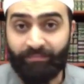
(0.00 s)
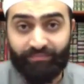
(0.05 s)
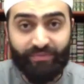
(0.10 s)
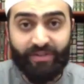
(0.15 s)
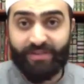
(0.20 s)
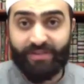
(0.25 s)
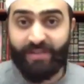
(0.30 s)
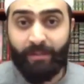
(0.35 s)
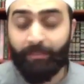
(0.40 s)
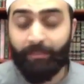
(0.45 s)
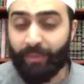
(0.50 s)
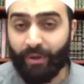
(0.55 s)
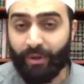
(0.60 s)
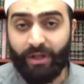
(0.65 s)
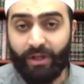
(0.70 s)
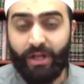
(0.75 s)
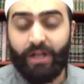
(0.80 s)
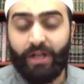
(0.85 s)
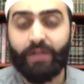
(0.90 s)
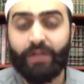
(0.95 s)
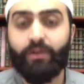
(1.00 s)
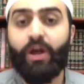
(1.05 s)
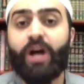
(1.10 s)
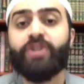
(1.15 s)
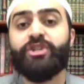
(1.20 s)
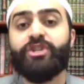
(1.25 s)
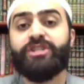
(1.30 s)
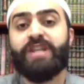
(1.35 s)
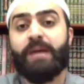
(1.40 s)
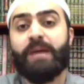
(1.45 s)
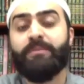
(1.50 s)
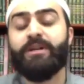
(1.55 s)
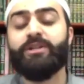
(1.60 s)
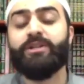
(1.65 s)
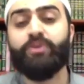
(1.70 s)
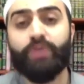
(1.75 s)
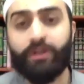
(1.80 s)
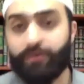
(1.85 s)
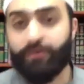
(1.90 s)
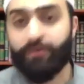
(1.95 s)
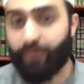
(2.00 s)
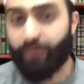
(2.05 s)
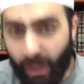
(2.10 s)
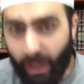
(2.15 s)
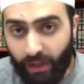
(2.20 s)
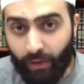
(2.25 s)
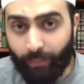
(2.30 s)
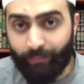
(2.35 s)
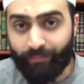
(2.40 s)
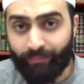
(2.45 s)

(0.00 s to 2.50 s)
Simple. Logic that me and you could follow.